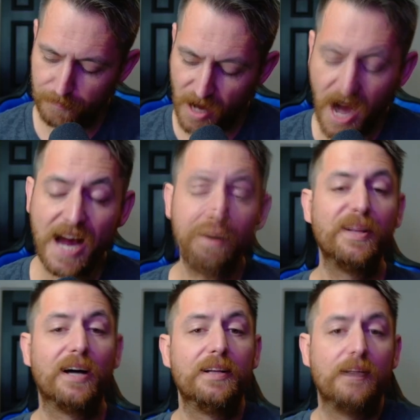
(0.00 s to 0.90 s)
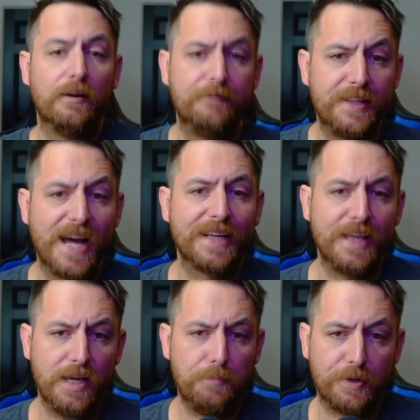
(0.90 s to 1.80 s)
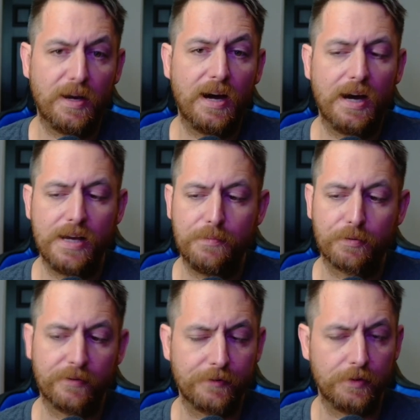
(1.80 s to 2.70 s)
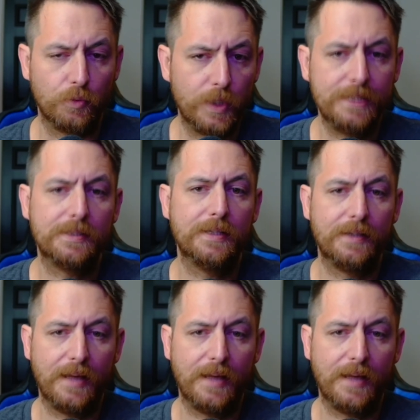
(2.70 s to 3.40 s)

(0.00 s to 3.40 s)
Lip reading: I'm not of that camp. I prefer the weight,